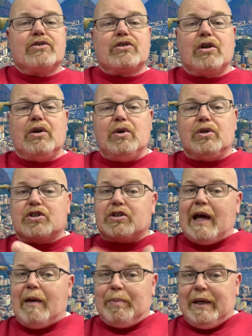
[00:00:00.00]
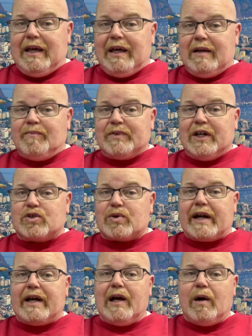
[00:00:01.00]
to step in and
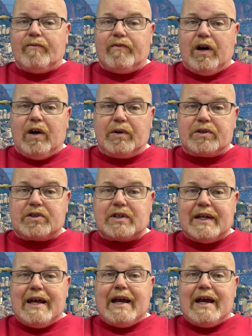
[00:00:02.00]
try to help folks